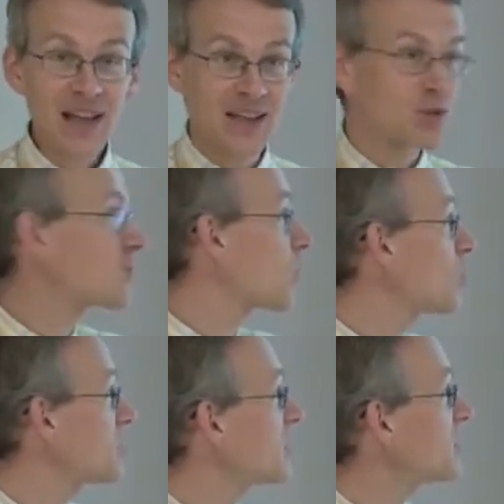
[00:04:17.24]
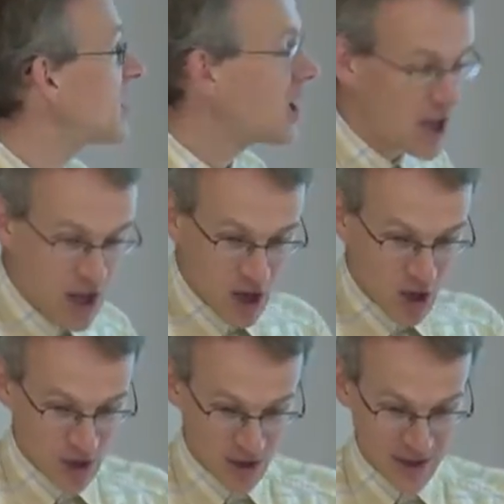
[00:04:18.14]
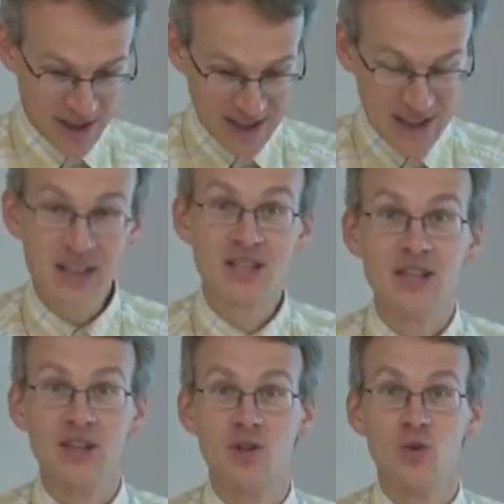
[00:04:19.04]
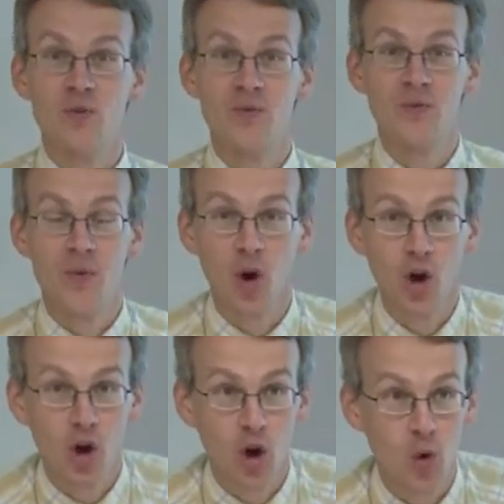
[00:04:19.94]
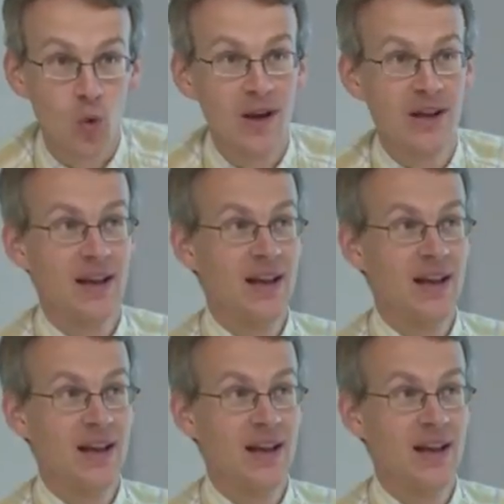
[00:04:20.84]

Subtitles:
And of course it is easy to follow